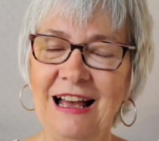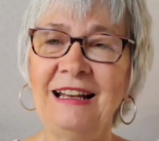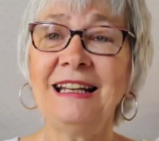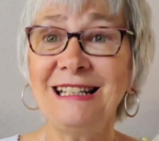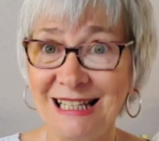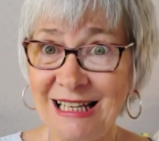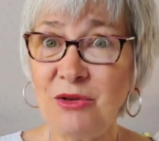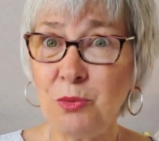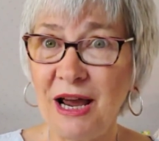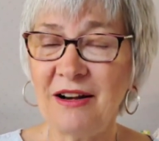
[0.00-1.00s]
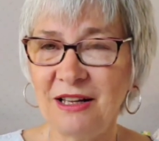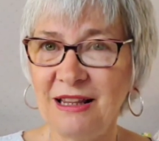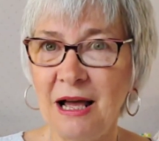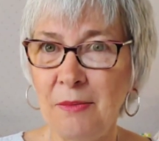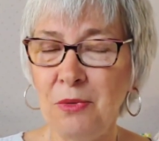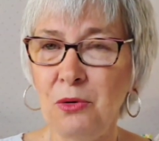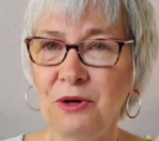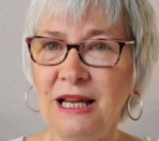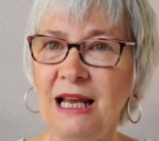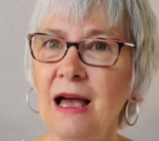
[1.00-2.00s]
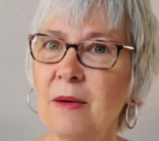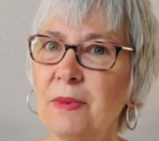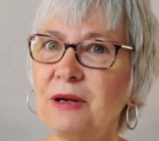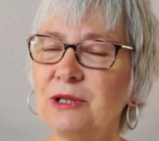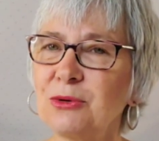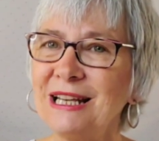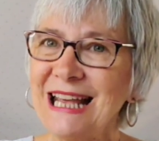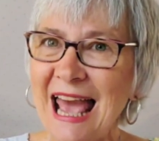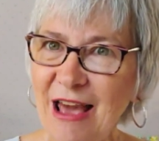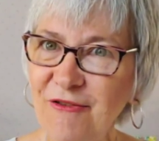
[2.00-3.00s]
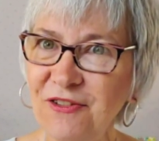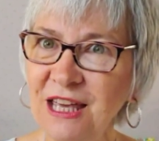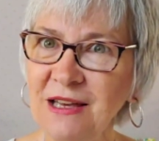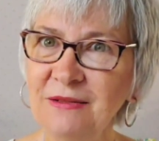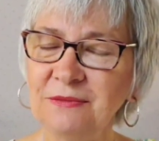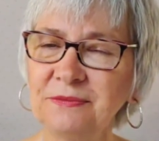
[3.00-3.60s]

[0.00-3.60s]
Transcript: And I did wear it that morning, but it was quite heavy.